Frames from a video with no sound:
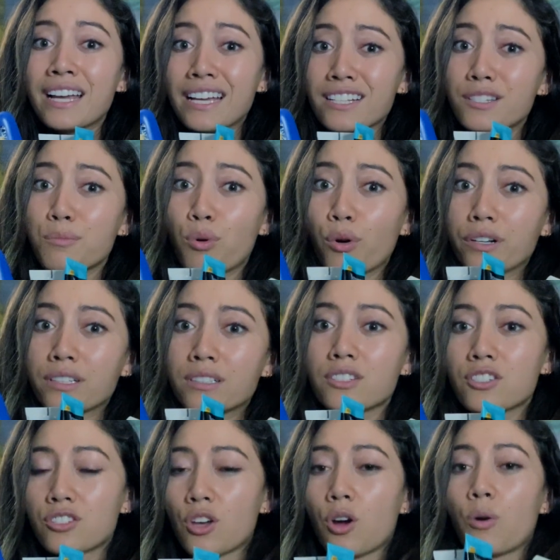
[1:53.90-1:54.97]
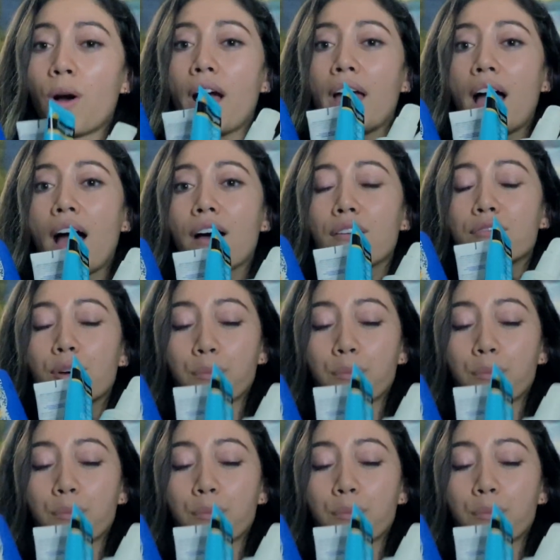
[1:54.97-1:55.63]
it's important. So I have